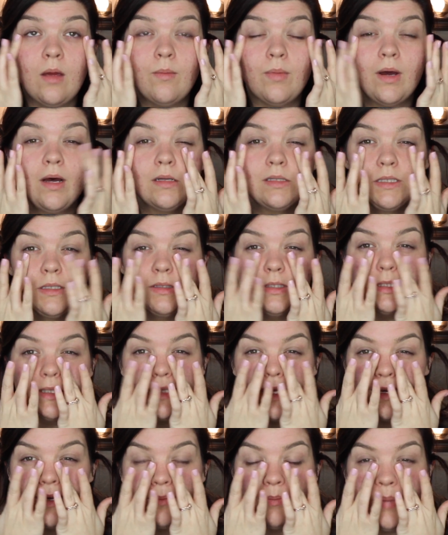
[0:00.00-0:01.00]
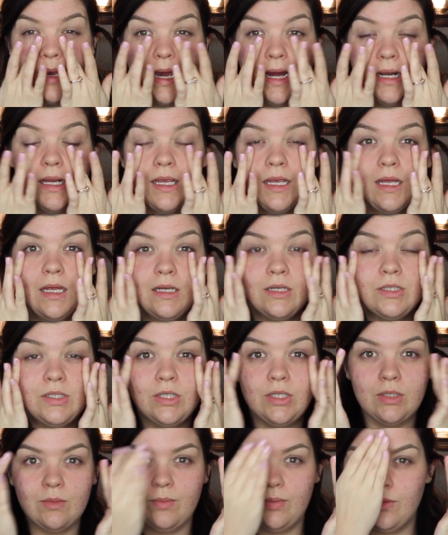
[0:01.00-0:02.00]
but also just kind of pat it
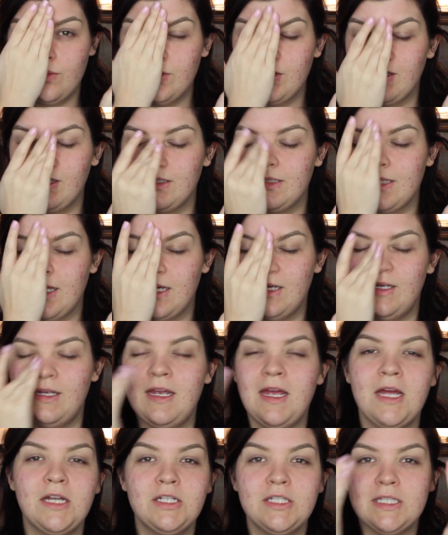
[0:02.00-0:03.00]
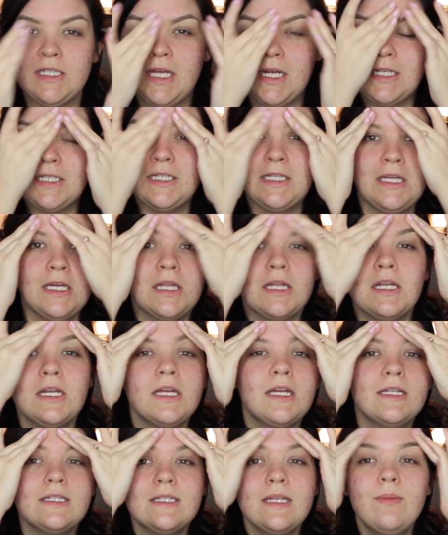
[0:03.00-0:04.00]
into your pores. I just like to think that it
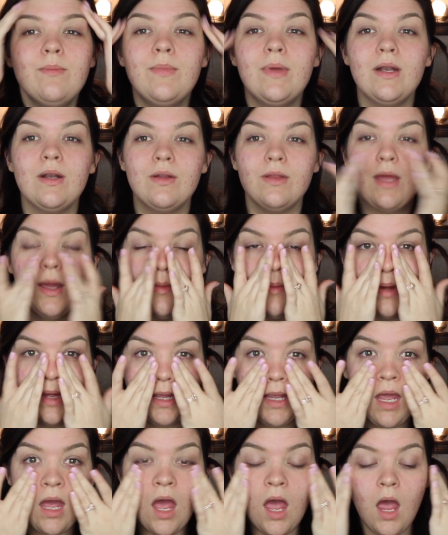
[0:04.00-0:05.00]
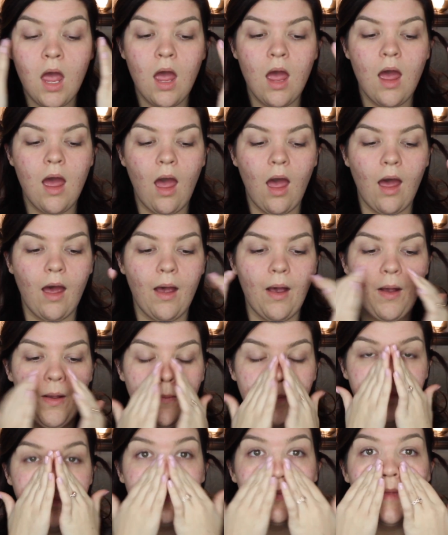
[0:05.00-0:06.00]
gets in better that way.
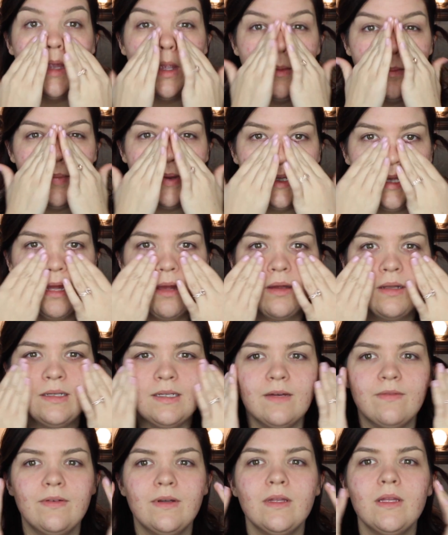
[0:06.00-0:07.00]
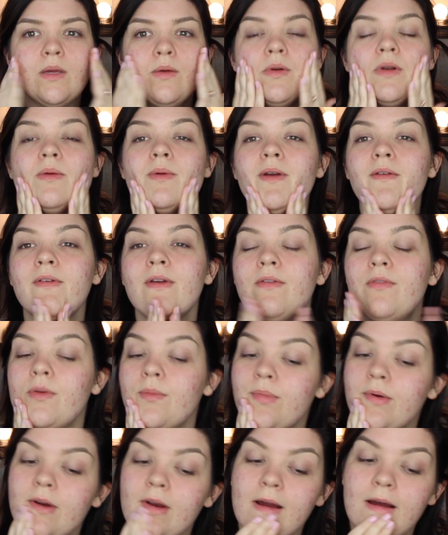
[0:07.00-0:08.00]
But yeah, definitely one of my
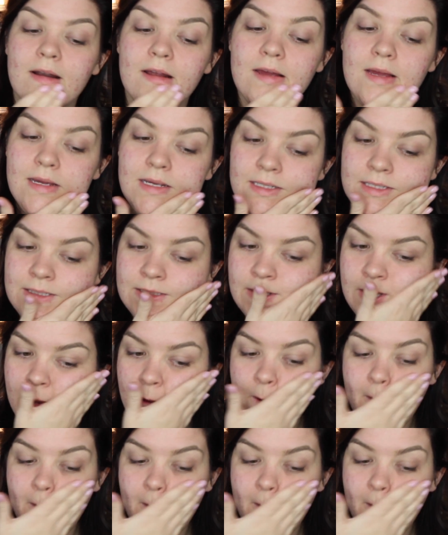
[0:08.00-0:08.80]
favorite products.